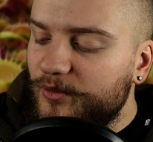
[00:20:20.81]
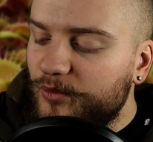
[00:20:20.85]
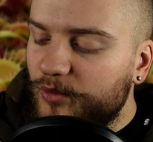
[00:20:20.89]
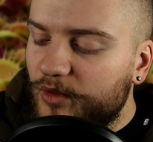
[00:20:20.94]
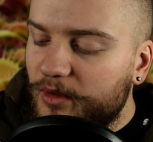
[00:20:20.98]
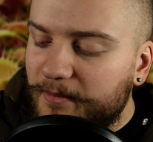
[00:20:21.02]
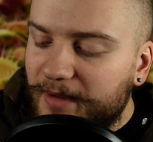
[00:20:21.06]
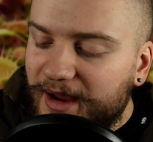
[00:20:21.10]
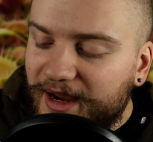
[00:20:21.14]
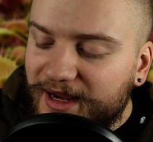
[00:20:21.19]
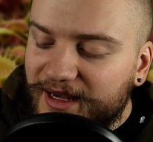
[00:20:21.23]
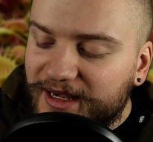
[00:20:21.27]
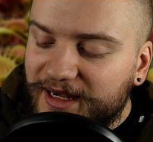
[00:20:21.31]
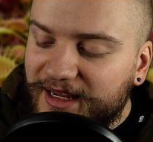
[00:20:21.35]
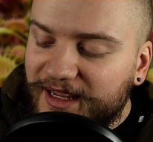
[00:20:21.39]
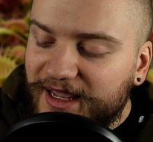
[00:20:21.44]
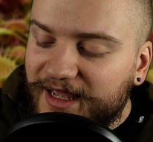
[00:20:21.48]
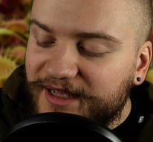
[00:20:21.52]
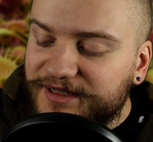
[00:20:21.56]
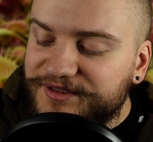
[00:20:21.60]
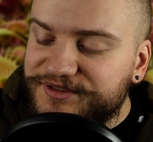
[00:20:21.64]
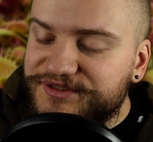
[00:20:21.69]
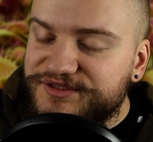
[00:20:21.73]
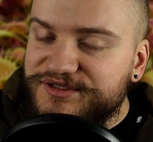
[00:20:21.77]
Remaining
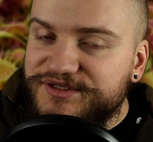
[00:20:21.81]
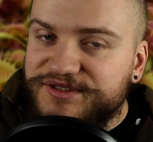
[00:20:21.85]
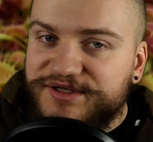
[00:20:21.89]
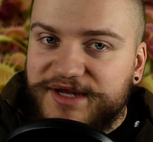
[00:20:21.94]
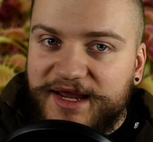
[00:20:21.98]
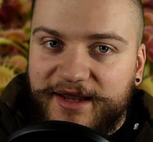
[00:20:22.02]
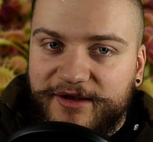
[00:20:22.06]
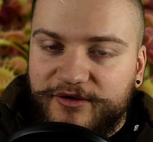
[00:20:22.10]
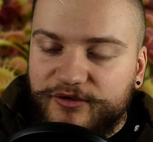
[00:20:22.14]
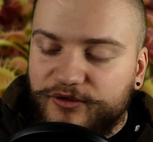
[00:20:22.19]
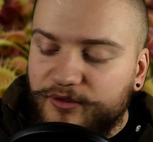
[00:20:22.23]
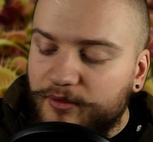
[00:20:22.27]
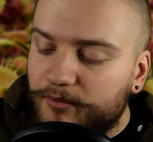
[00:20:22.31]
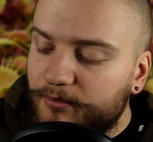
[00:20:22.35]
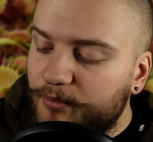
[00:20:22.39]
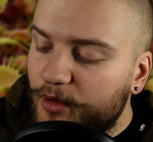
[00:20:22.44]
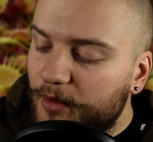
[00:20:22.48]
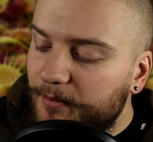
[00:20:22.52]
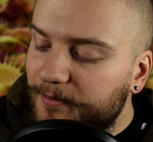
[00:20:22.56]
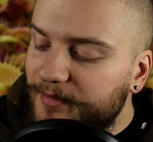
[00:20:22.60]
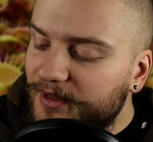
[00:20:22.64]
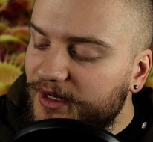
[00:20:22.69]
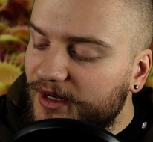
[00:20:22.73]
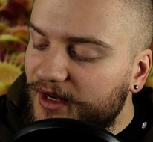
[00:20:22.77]
extant
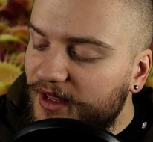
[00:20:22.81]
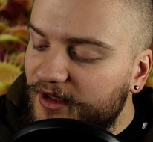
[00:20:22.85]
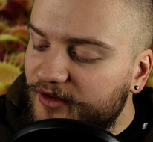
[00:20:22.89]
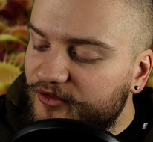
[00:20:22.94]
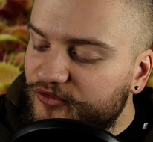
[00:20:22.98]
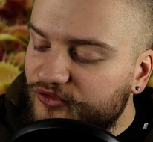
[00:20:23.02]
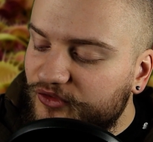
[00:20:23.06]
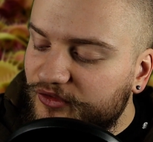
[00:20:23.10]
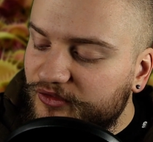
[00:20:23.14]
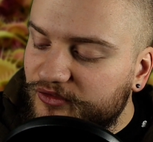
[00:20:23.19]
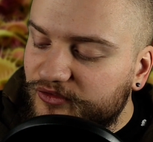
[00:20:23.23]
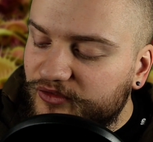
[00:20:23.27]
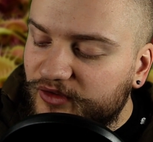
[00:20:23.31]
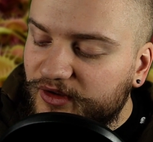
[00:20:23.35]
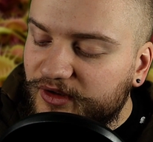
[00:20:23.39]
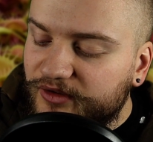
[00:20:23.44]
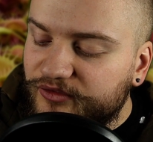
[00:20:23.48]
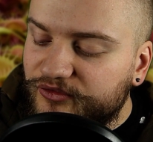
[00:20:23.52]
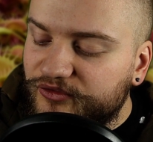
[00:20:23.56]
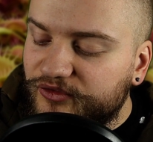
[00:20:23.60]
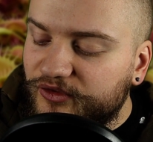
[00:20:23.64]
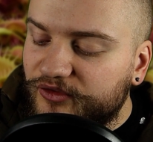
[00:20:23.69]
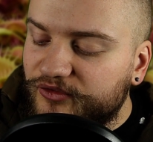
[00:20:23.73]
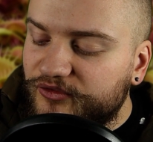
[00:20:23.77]
populations
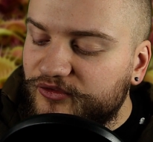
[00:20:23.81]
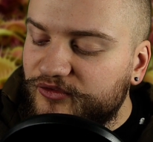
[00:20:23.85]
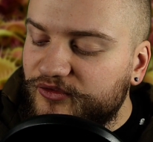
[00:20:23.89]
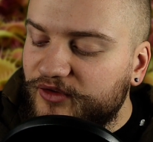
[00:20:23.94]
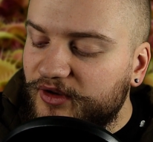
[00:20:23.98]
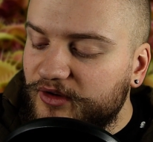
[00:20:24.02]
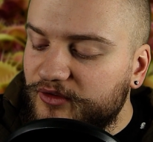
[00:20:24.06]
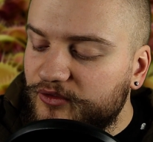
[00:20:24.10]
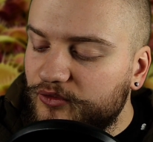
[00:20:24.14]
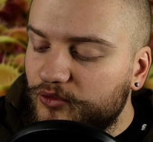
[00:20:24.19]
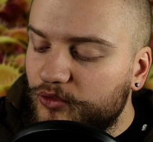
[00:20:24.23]
exist in